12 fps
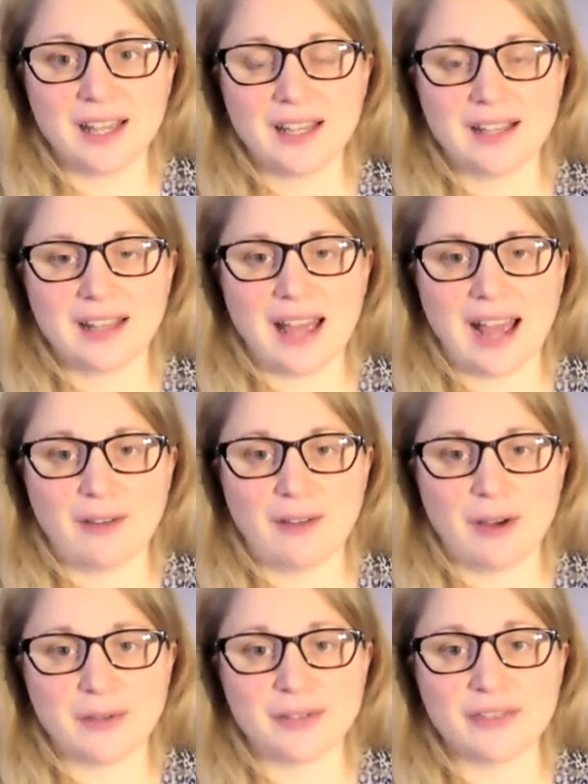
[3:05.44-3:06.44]
how I
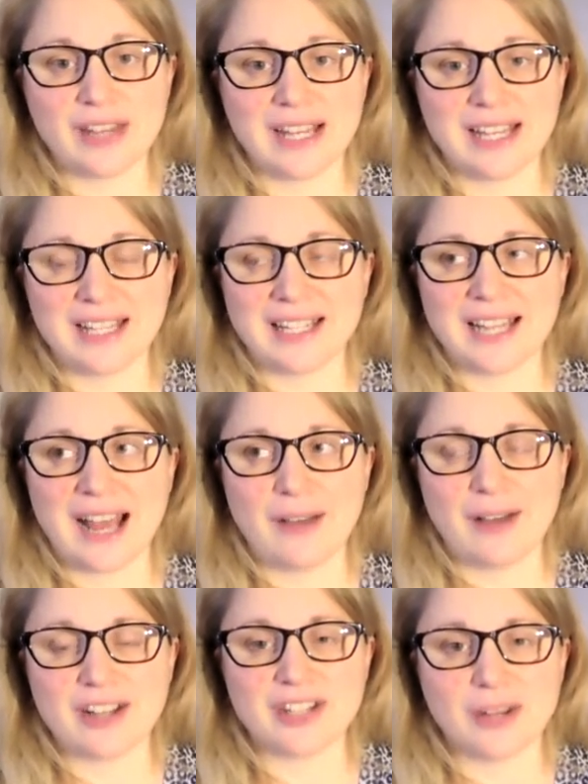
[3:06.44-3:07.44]
was feeling and how
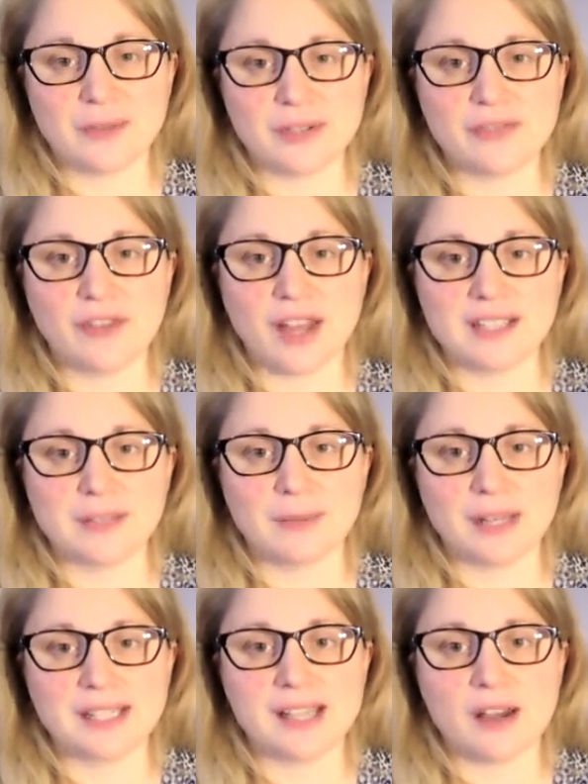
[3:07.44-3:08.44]
actually I was finding
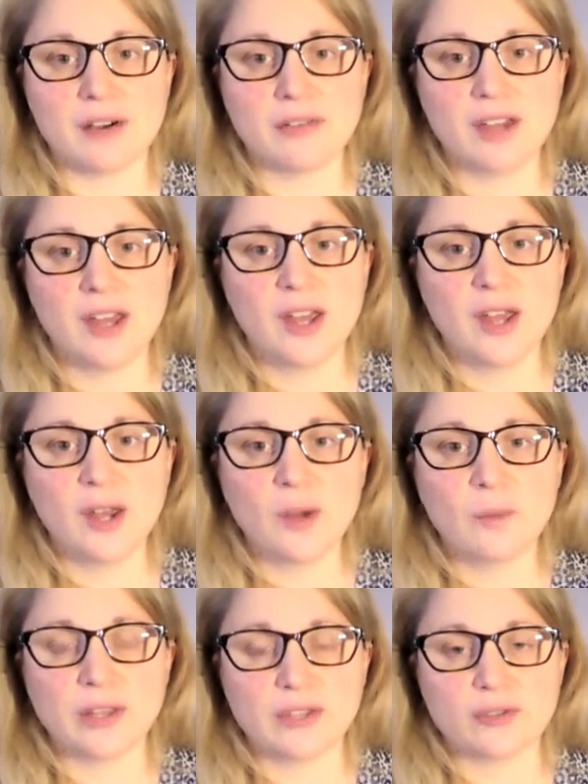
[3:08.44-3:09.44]
myself
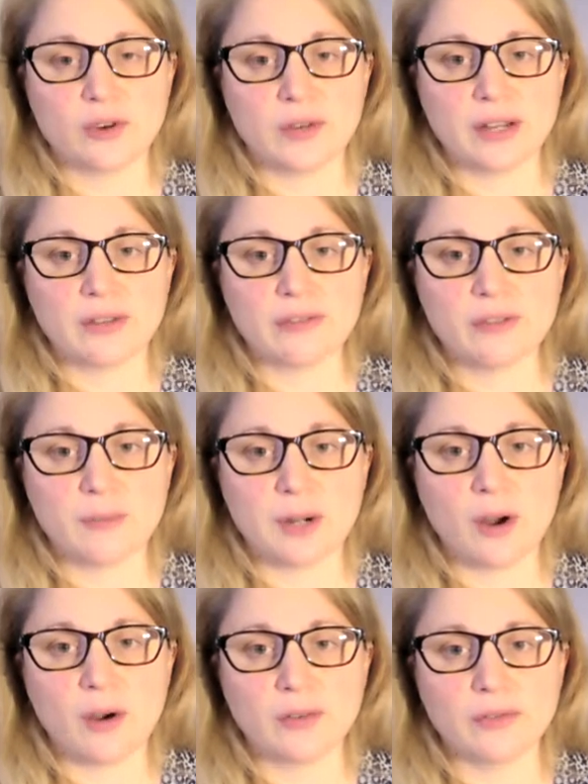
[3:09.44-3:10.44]
withdrawing from a lot
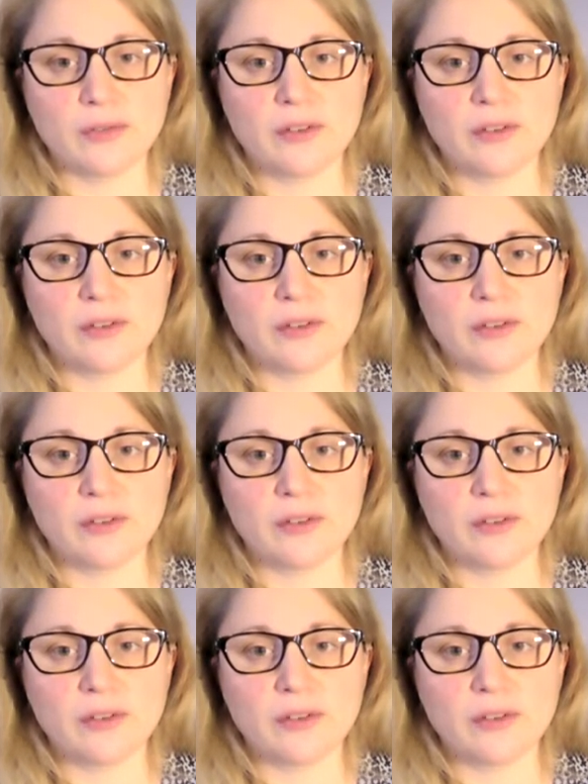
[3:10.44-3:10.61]
of